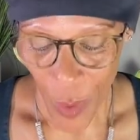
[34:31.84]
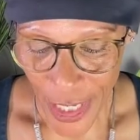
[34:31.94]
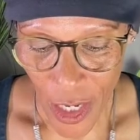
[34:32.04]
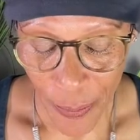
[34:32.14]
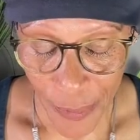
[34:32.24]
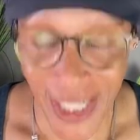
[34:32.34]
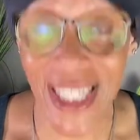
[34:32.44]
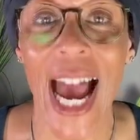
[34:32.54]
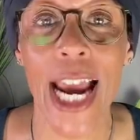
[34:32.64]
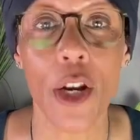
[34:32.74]
When you
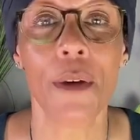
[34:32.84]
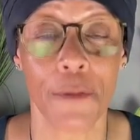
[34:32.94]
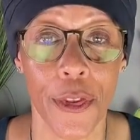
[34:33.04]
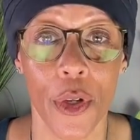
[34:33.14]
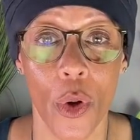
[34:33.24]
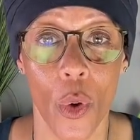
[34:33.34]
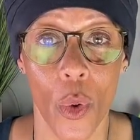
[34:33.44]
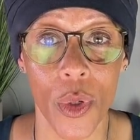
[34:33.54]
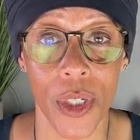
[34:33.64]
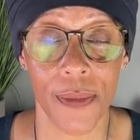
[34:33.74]
sign up for the
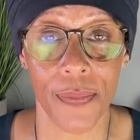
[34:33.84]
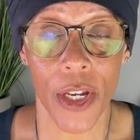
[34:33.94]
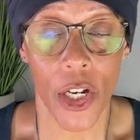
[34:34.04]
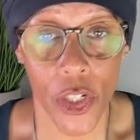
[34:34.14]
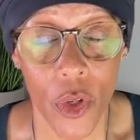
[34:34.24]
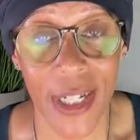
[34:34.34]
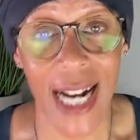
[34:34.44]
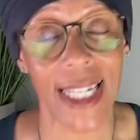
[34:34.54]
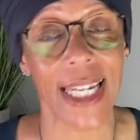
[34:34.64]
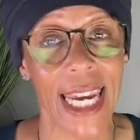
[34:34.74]
course, you'll
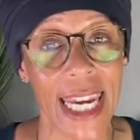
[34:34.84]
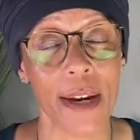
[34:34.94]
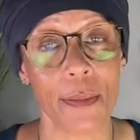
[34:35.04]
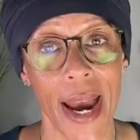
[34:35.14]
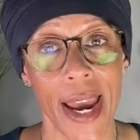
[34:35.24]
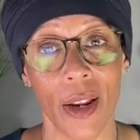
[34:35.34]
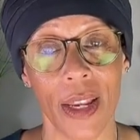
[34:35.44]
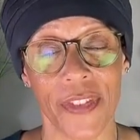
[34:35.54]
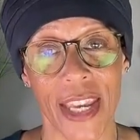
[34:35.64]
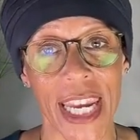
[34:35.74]
get an
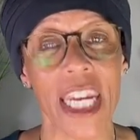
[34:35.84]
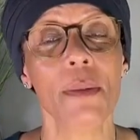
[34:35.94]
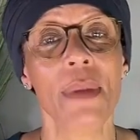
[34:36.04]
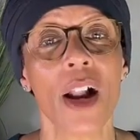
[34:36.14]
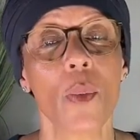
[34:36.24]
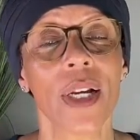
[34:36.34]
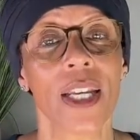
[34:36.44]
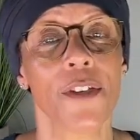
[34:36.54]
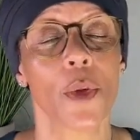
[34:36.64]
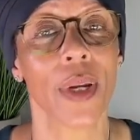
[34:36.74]
email. The email
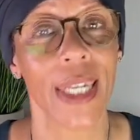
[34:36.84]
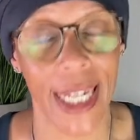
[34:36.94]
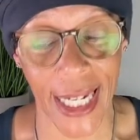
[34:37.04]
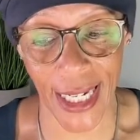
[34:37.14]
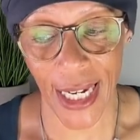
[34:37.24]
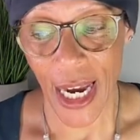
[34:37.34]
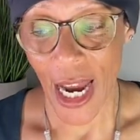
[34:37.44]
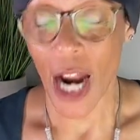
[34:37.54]
will give you a link